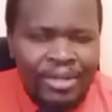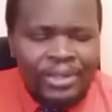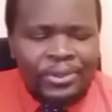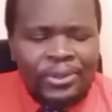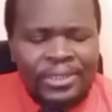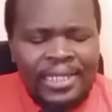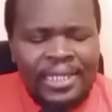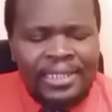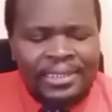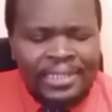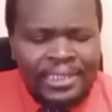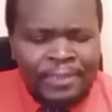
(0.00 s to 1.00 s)
So
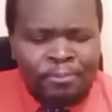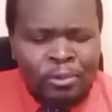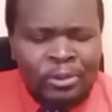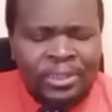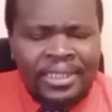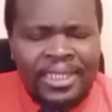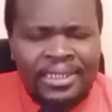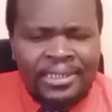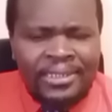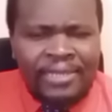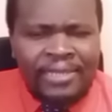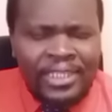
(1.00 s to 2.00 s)
yes, this
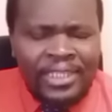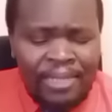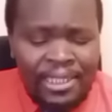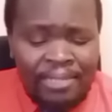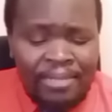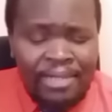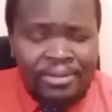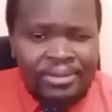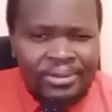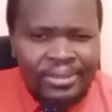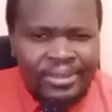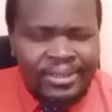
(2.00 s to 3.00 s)
protest and these
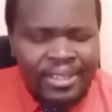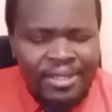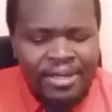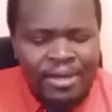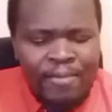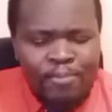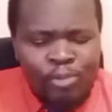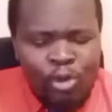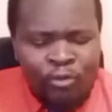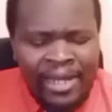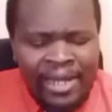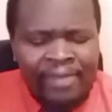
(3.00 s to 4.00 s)
mandamanos
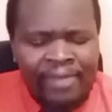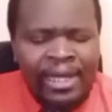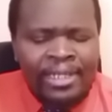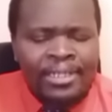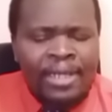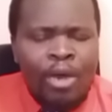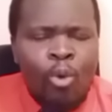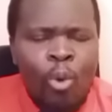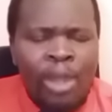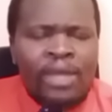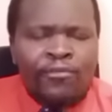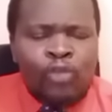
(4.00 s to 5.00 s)
provided that
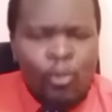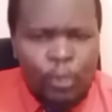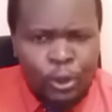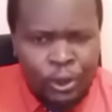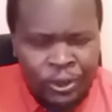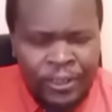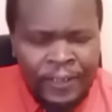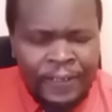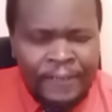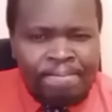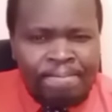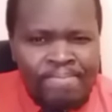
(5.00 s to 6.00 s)
wonderful
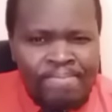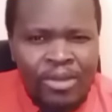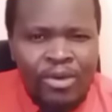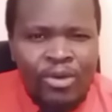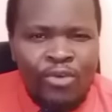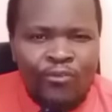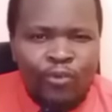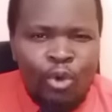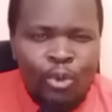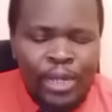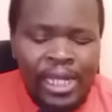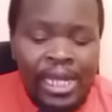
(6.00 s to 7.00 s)
opportunity
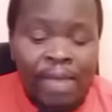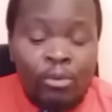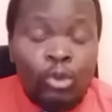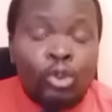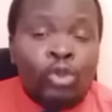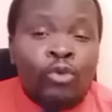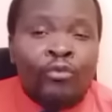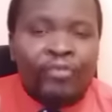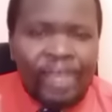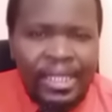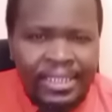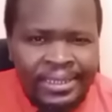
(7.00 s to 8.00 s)
for William Ruto to
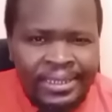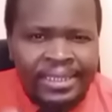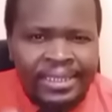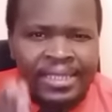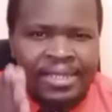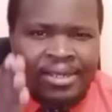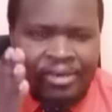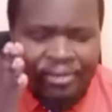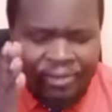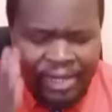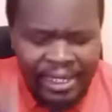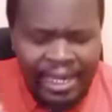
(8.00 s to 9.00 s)
fix
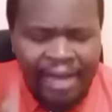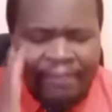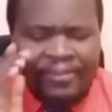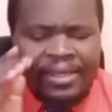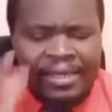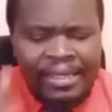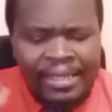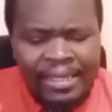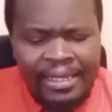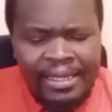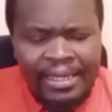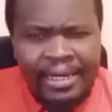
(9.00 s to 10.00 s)
Rigathi
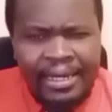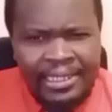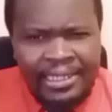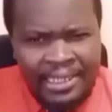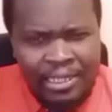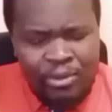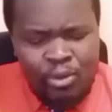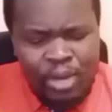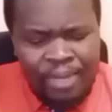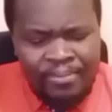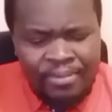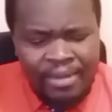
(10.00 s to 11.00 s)

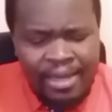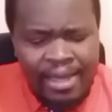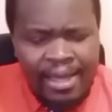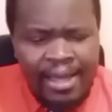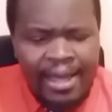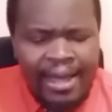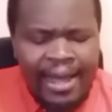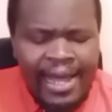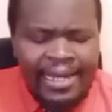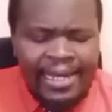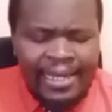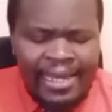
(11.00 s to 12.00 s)
Gachagua.
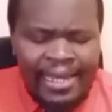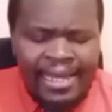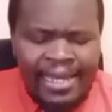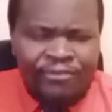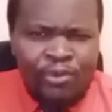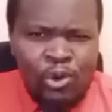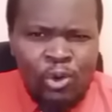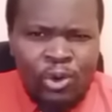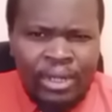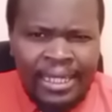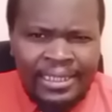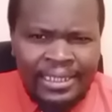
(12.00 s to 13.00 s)
And again, if you
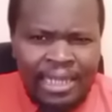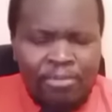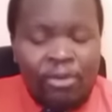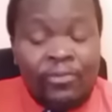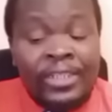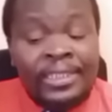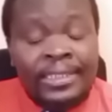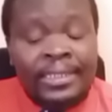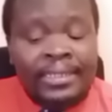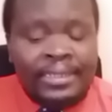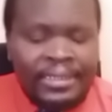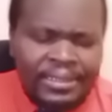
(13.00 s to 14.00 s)
look at some of the
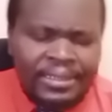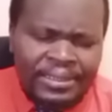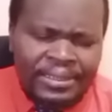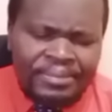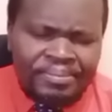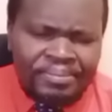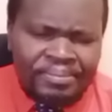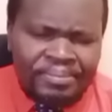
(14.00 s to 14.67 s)
CSs,